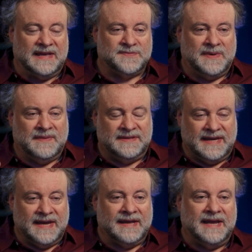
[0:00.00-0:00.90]
That's when the
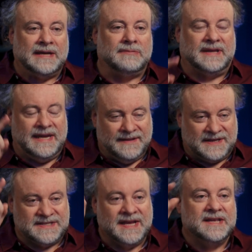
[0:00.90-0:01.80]
DNA double
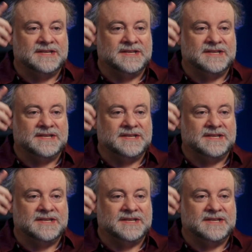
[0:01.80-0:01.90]
helix